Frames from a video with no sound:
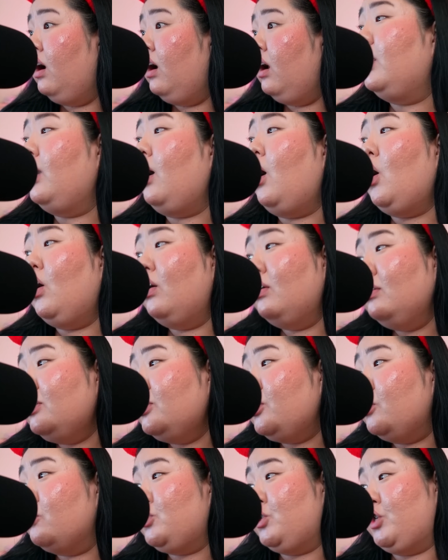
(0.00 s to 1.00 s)
He
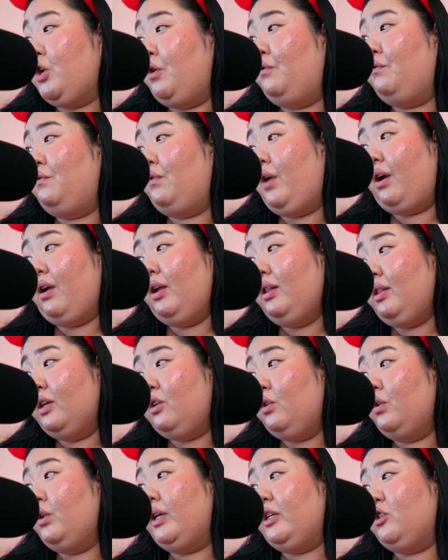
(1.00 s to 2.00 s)
also showed very
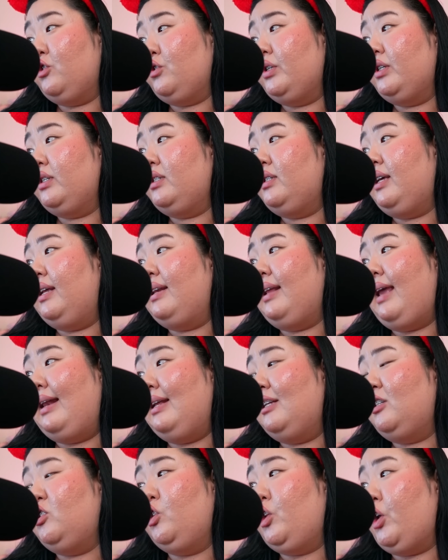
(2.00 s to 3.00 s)
little interest in
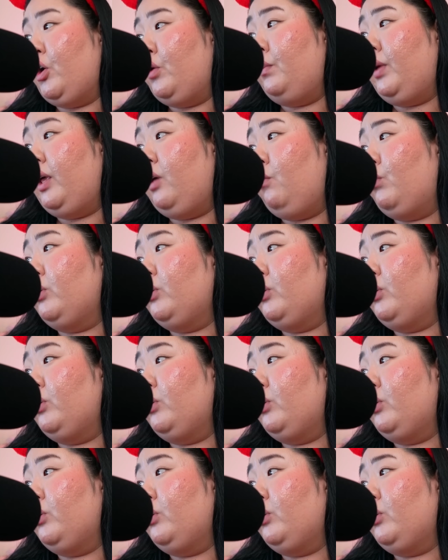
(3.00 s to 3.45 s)
getting to know me,